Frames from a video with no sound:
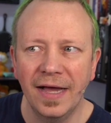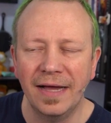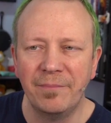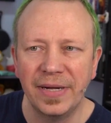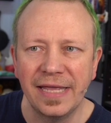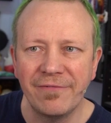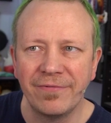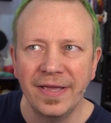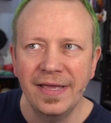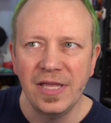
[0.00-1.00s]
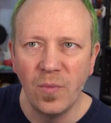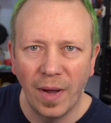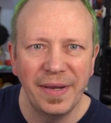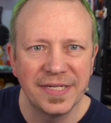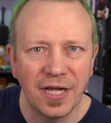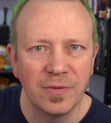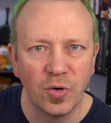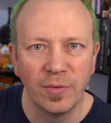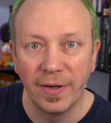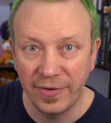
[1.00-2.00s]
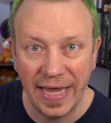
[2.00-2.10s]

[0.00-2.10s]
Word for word: Uh, but if you want me to talk more about